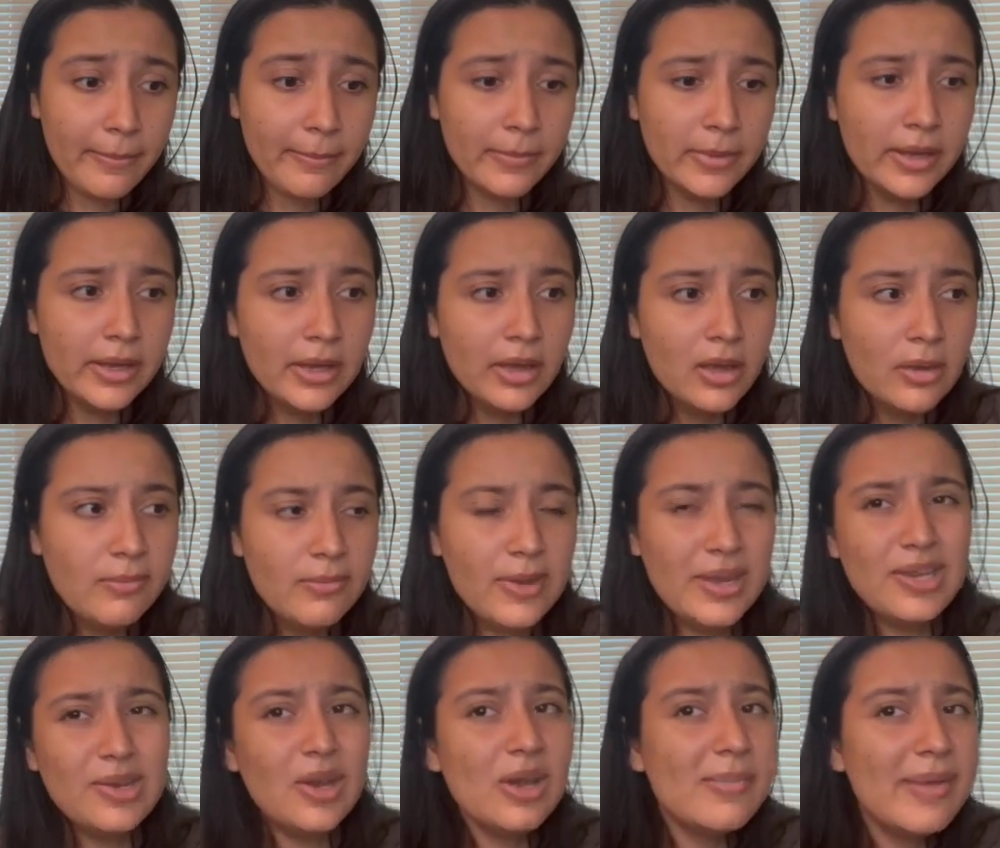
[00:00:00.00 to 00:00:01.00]
I
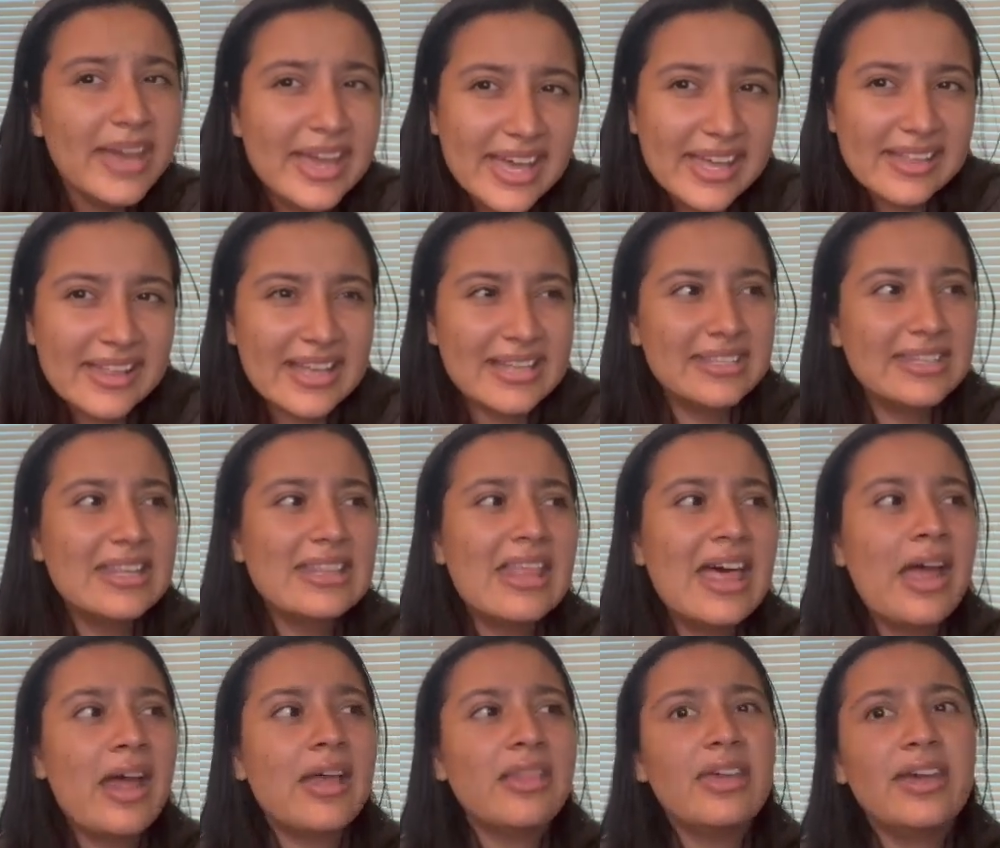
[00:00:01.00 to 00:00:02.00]
mean, you can make it less than
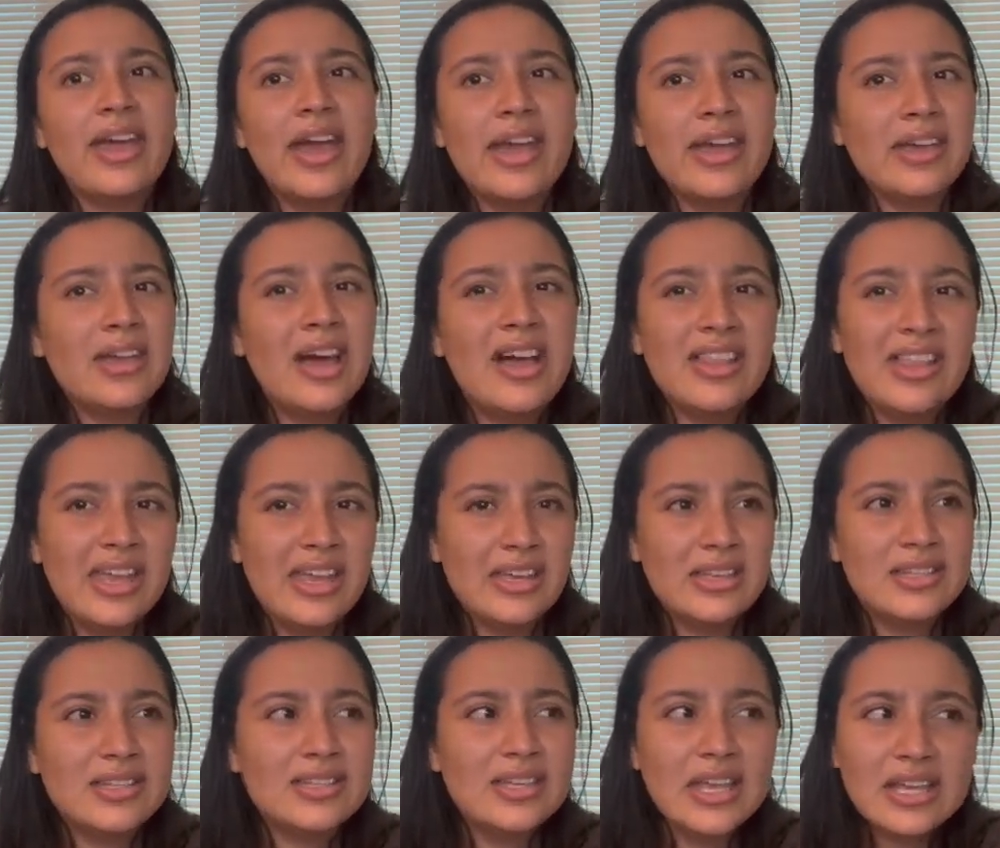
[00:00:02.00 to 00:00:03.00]
that. I think I got like
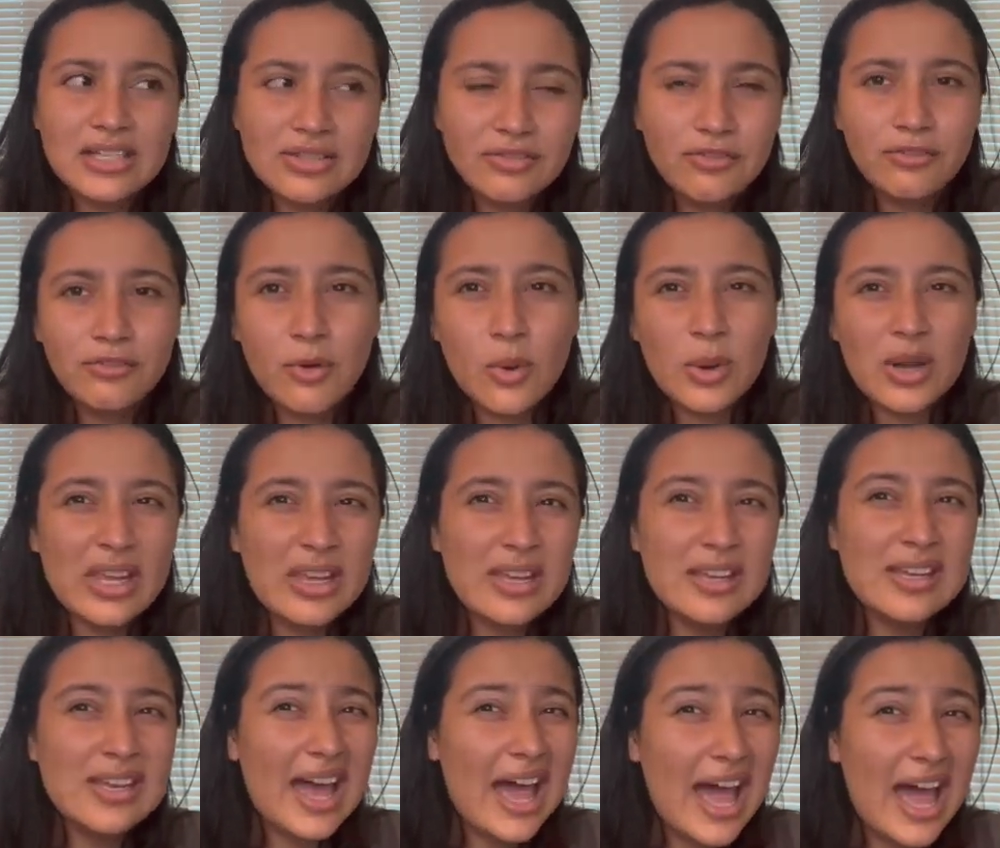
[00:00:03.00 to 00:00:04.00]

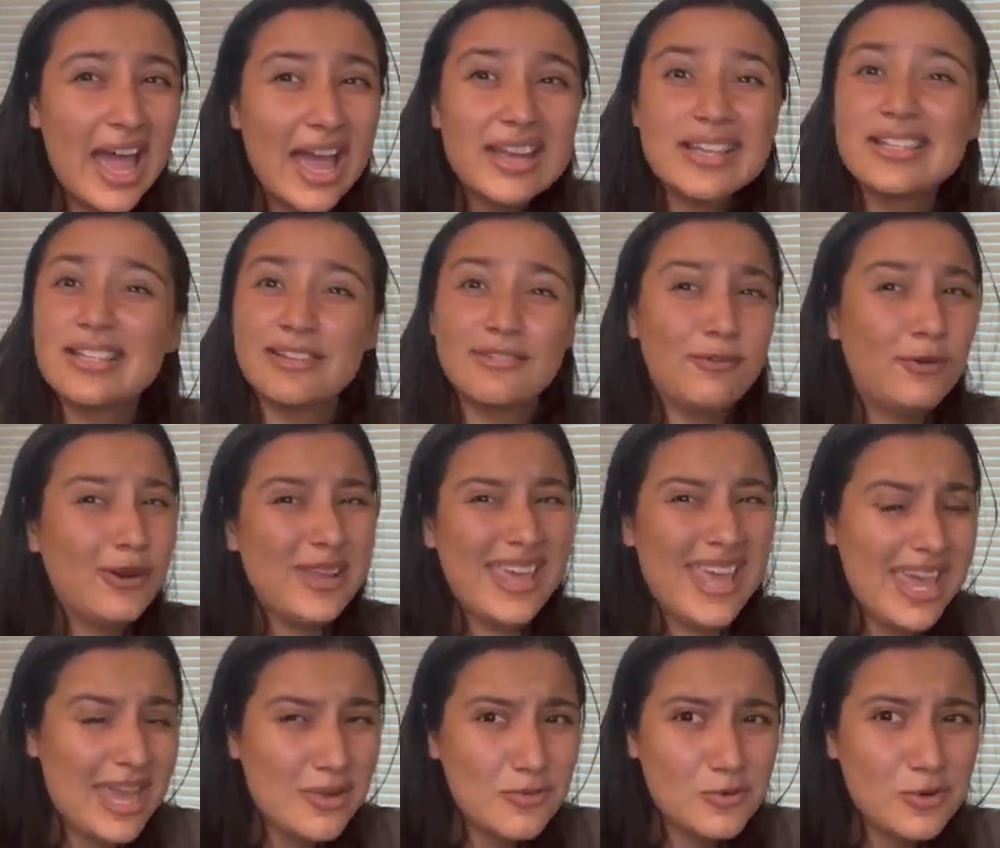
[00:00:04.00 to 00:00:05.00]
649,
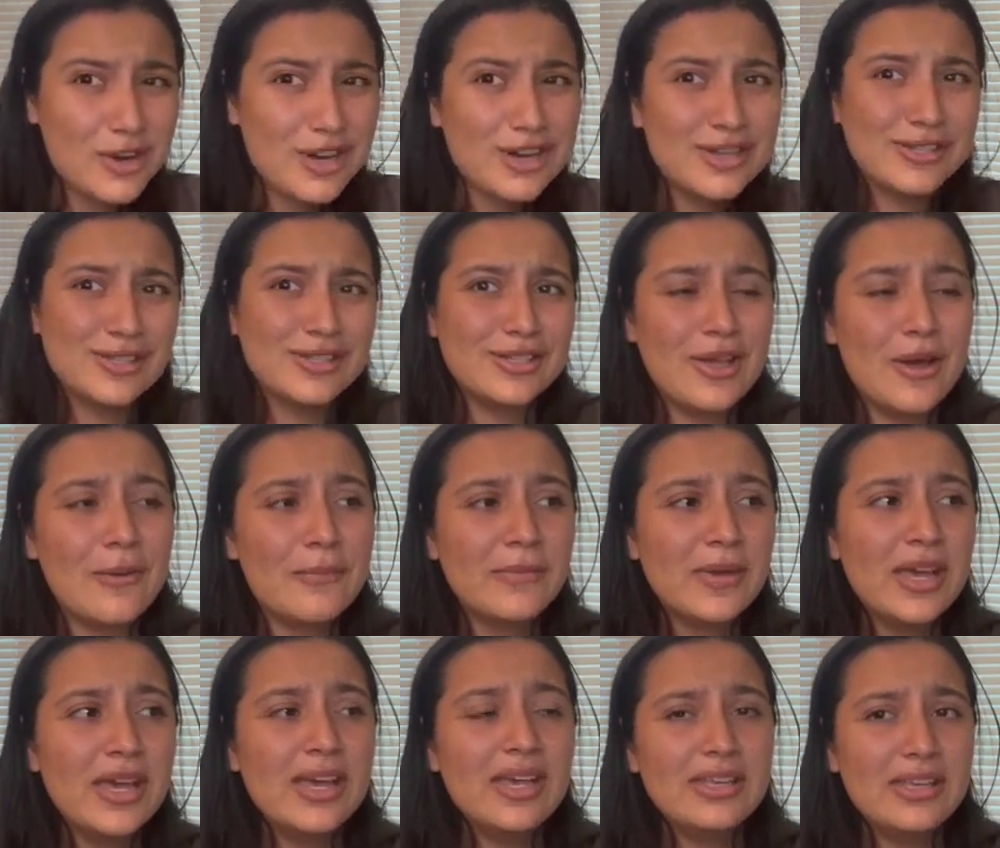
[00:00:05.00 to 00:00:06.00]
648 words. So
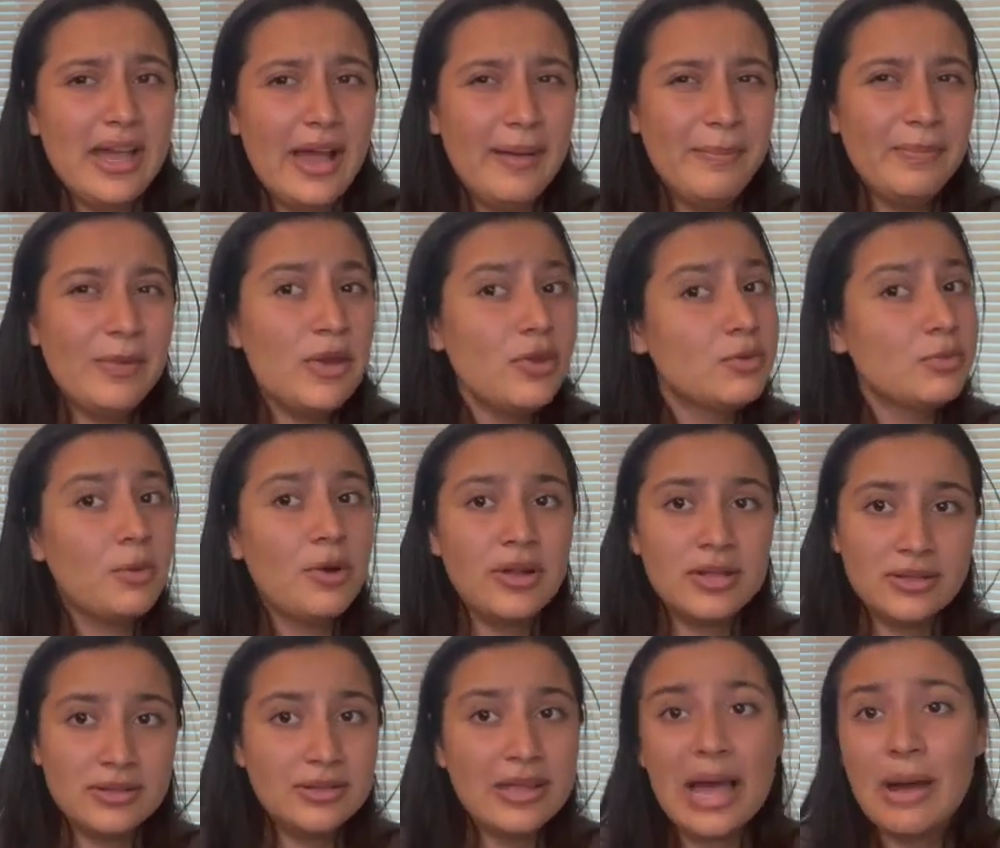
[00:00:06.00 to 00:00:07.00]
yeah,
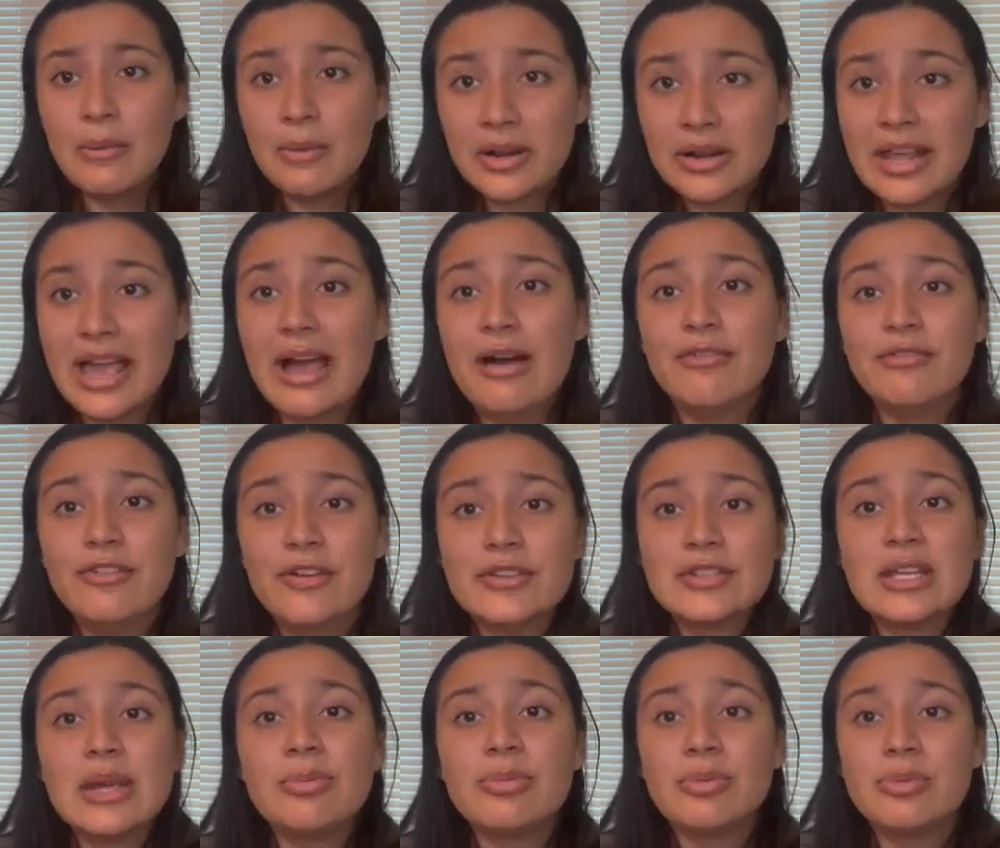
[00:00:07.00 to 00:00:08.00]
that word count fills
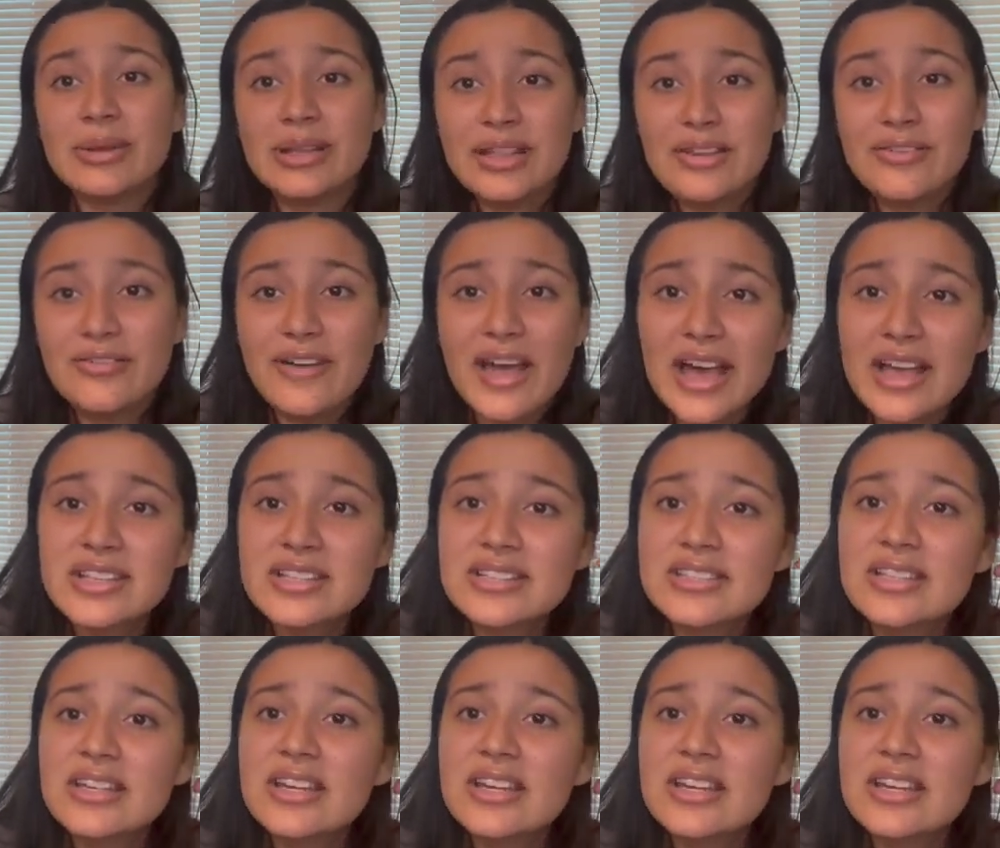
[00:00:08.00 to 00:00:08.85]
up really fast.